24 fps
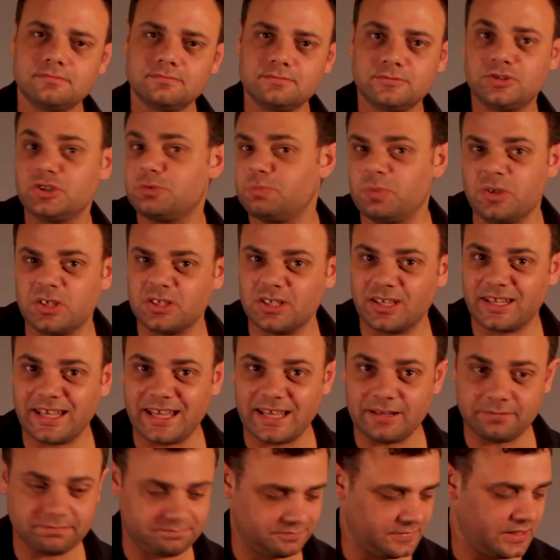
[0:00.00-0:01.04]
Just because I
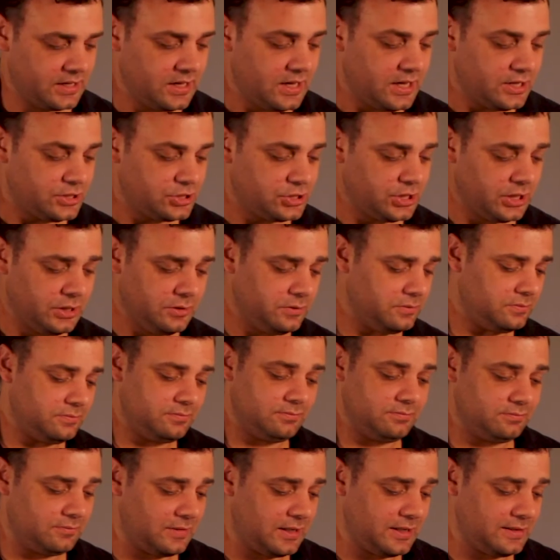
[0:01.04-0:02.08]
can. So
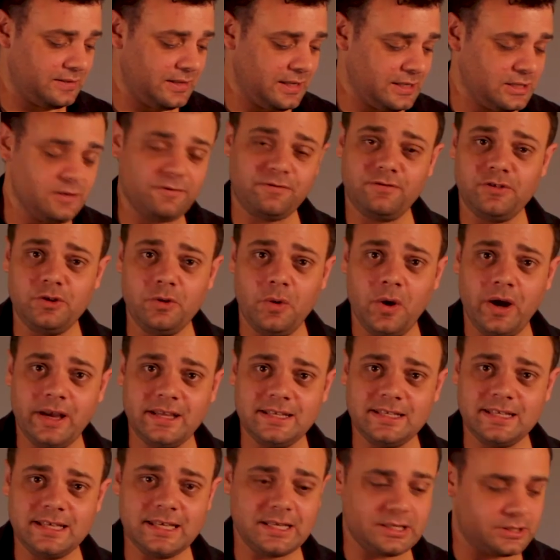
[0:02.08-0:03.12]
there's a few
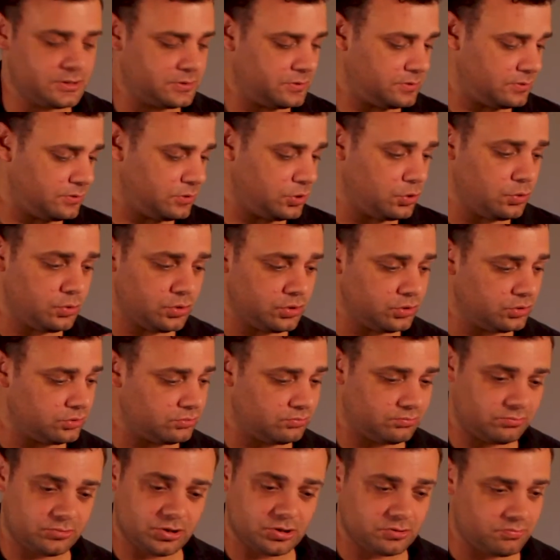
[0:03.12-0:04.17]
ideas. You
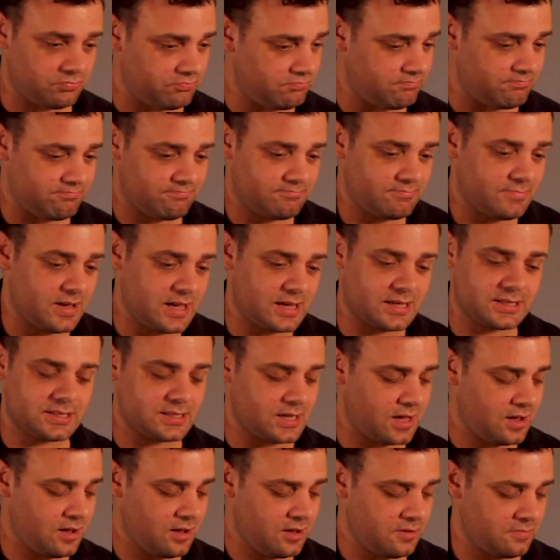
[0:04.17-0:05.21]
could just
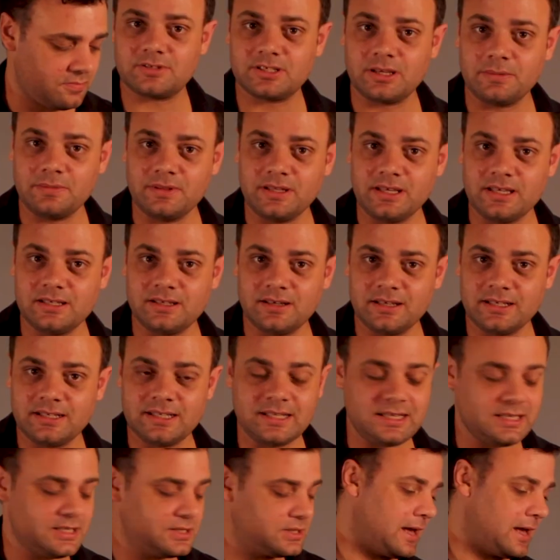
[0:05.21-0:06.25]
mix up some of these
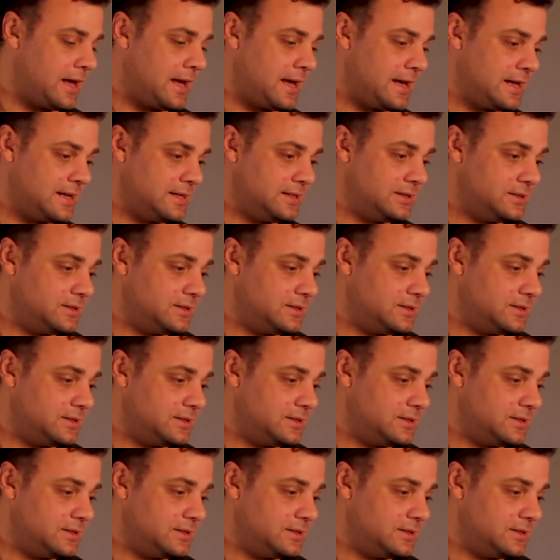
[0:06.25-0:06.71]
ideas and